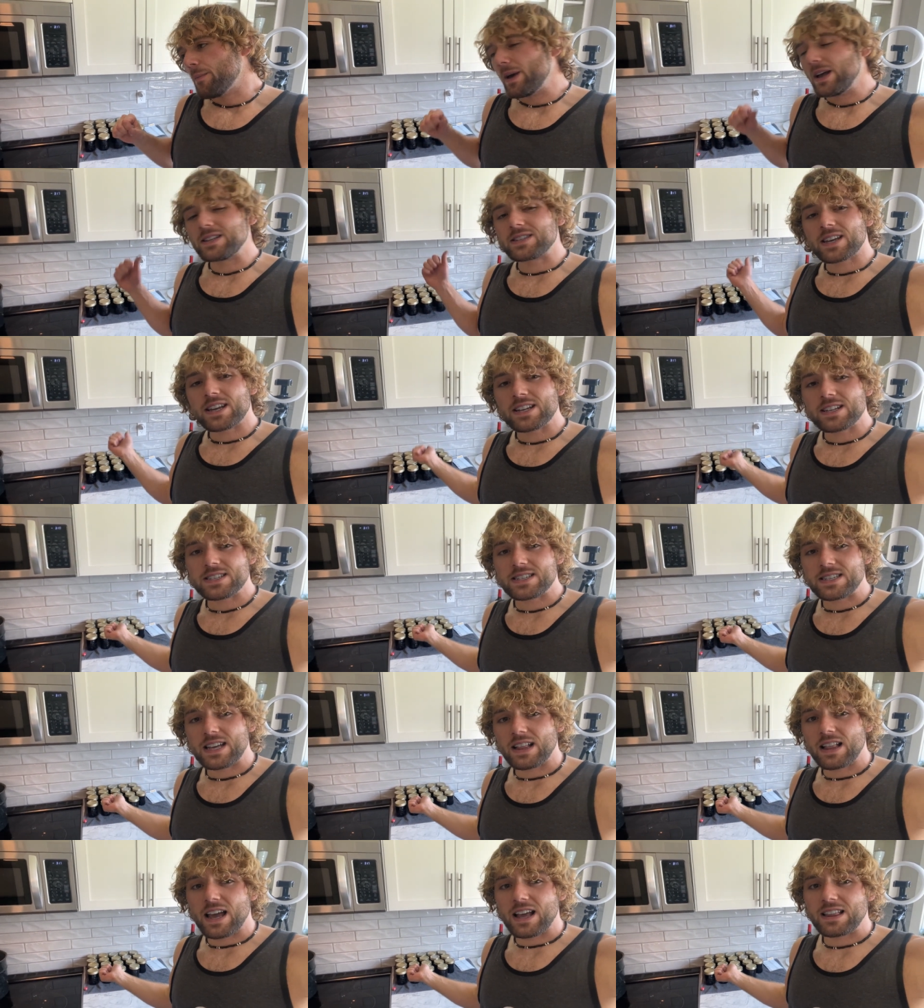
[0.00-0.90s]
It's gonna
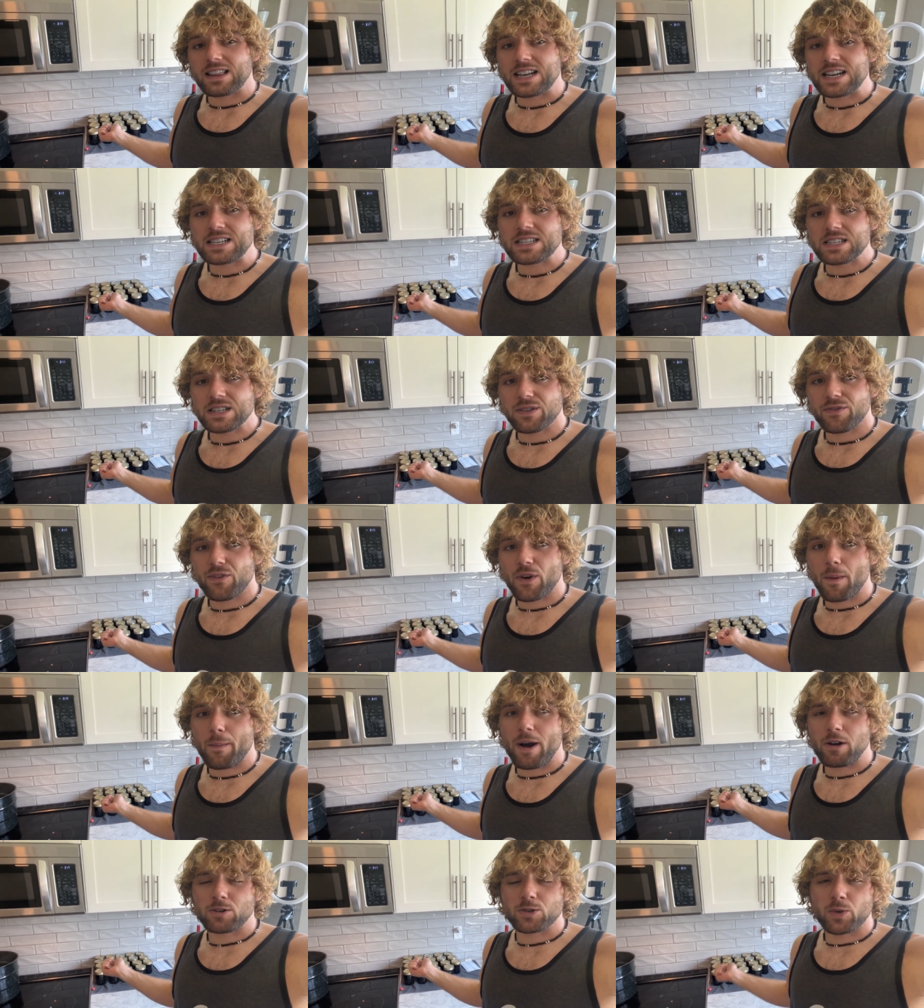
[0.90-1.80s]
sit like this for
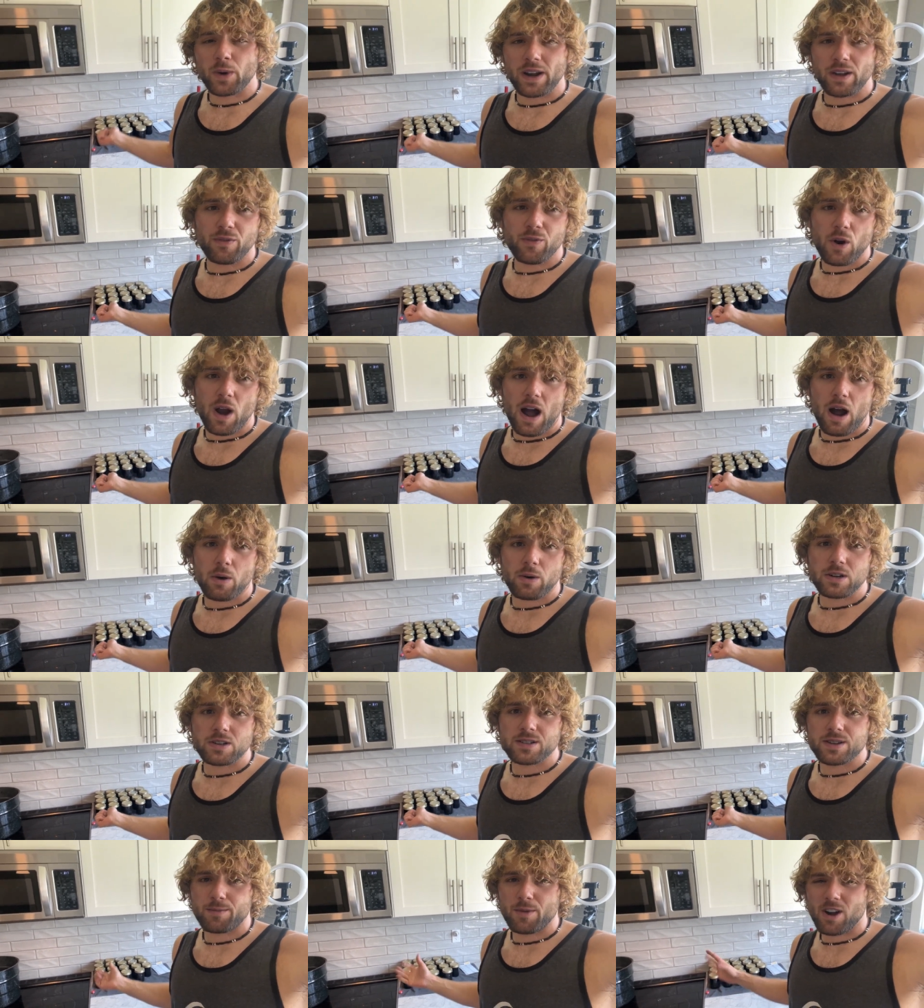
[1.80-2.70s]
about 24
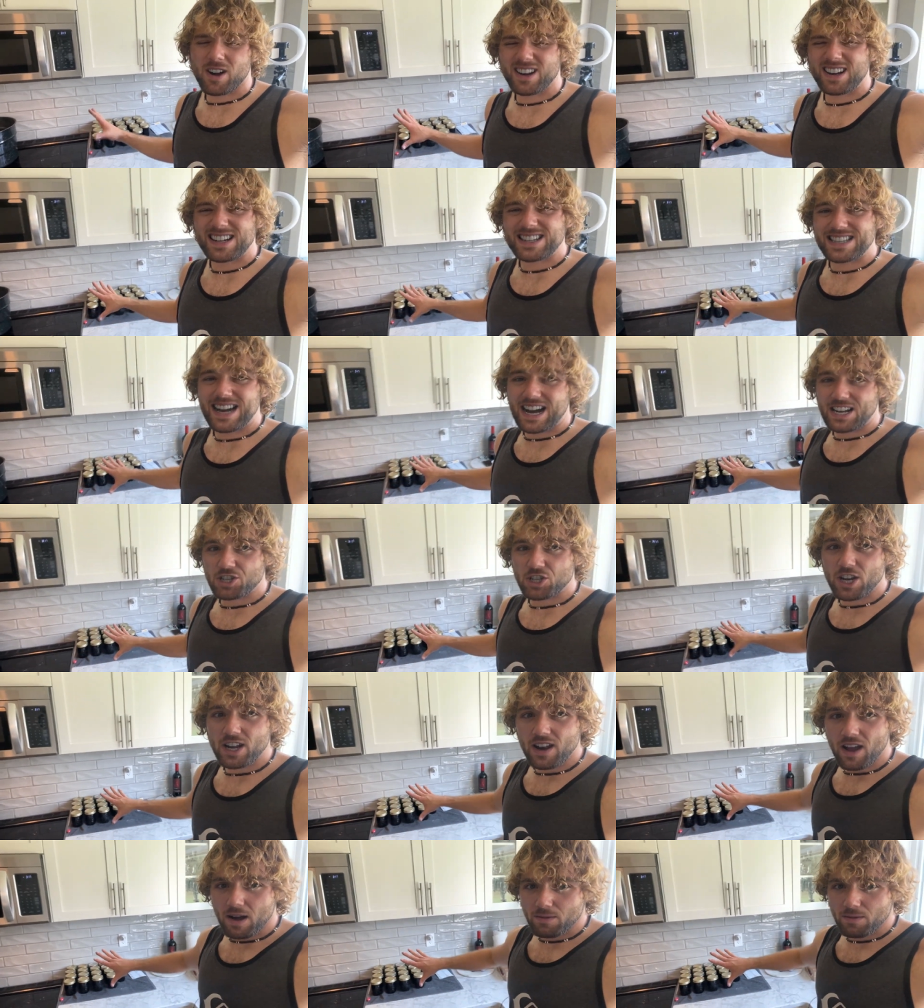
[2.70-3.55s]
hours. I'm not gonna touch it.